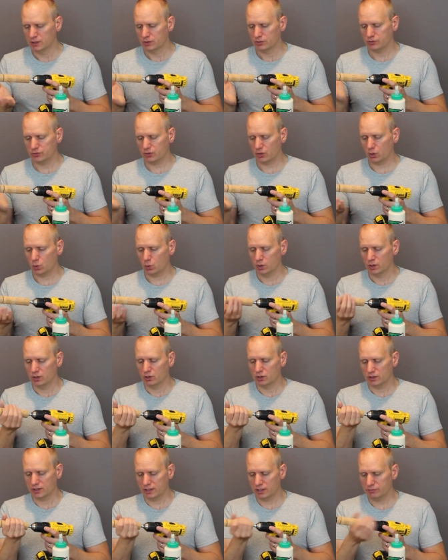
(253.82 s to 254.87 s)
So
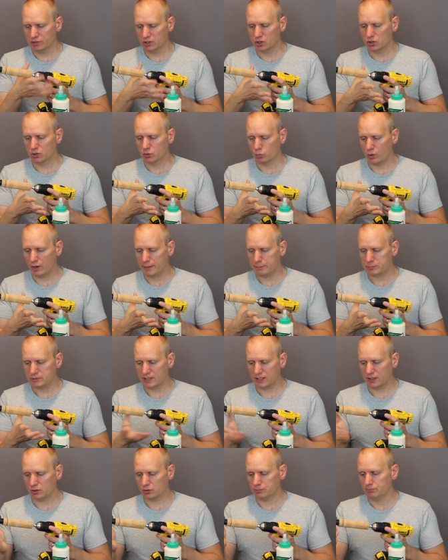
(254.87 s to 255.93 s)
give it a good wipe
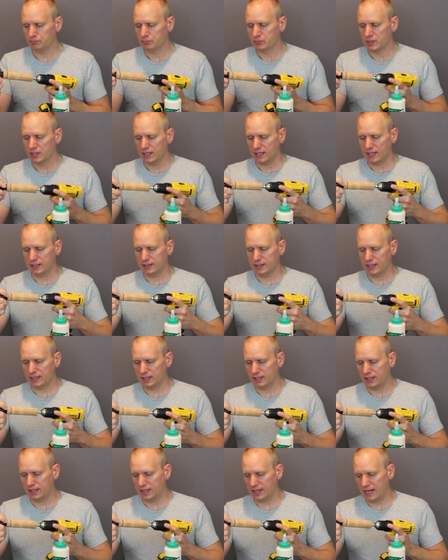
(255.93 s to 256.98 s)
down, and
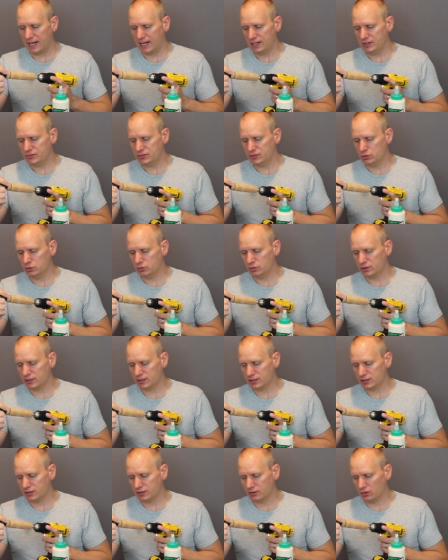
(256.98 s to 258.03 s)
then as you
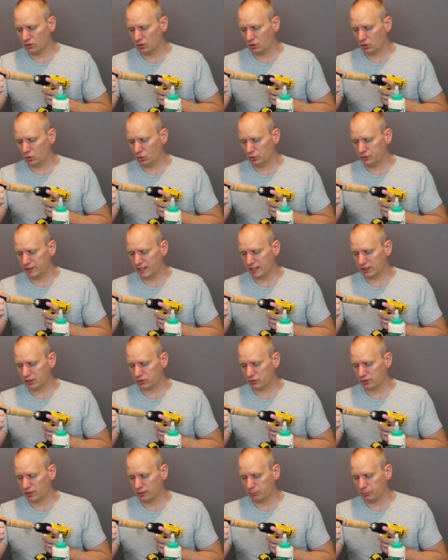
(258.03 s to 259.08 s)
hold that
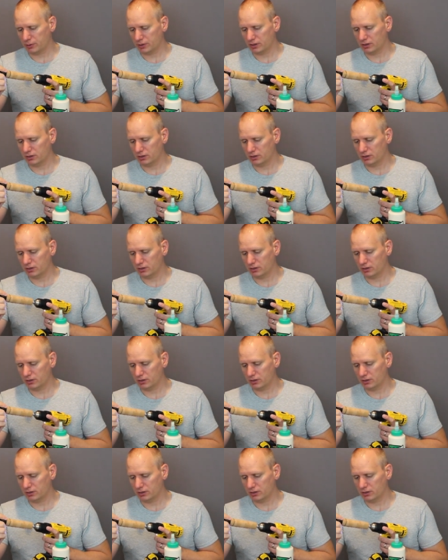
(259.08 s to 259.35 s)
grip,